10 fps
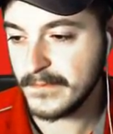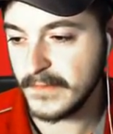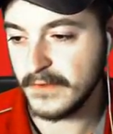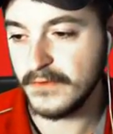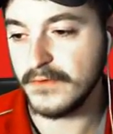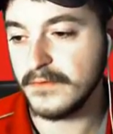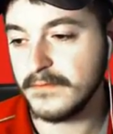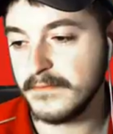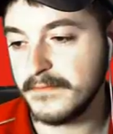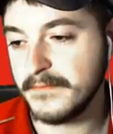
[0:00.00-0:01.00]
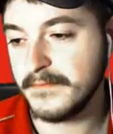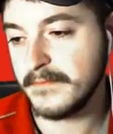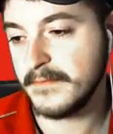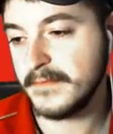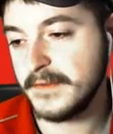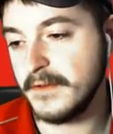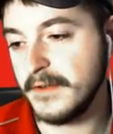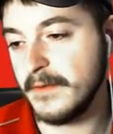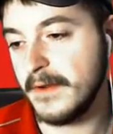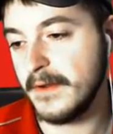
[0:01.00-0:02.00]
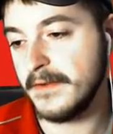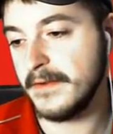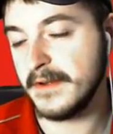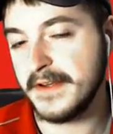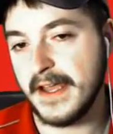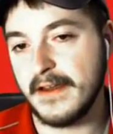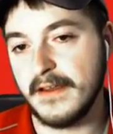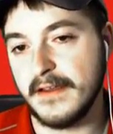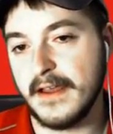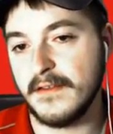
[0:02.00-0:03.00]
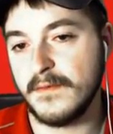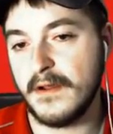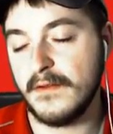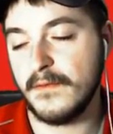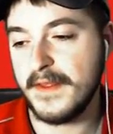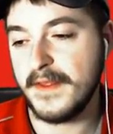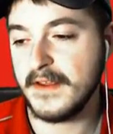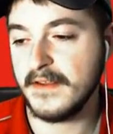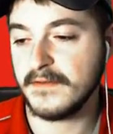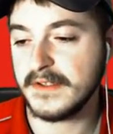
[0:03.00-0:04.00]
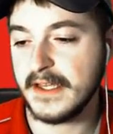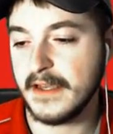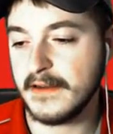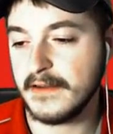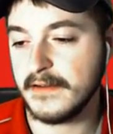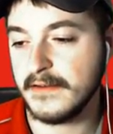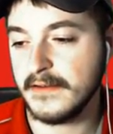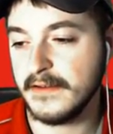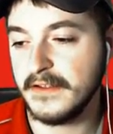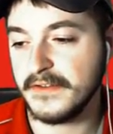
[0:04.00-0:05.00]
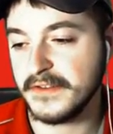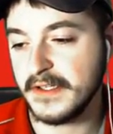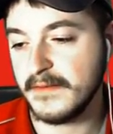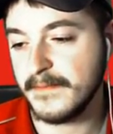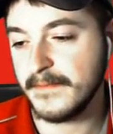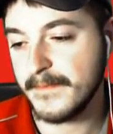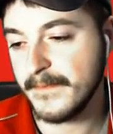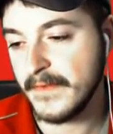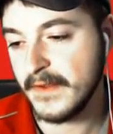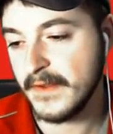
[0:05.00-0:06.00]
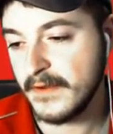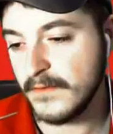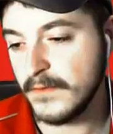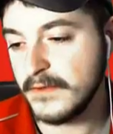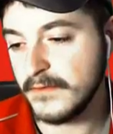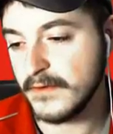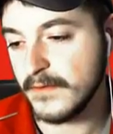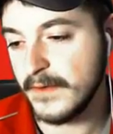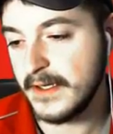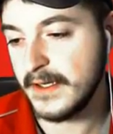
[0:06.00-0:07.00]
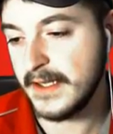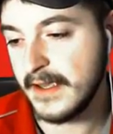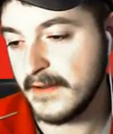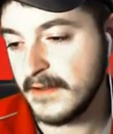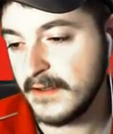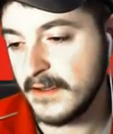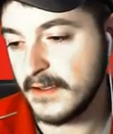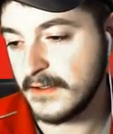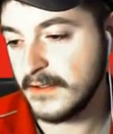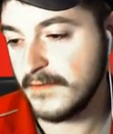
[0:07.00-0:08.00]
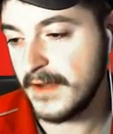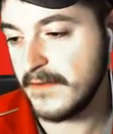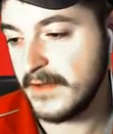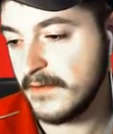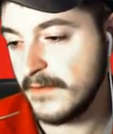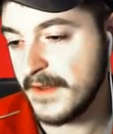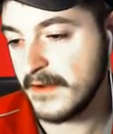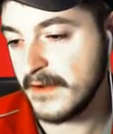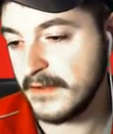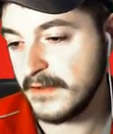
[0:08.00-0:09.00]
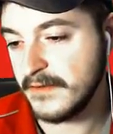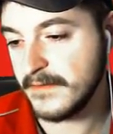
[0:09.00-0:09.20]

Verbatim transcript: Ooh. So he was a Rattata as well with his Rattata. Interesting. Woo, what a day. I could have done it without you.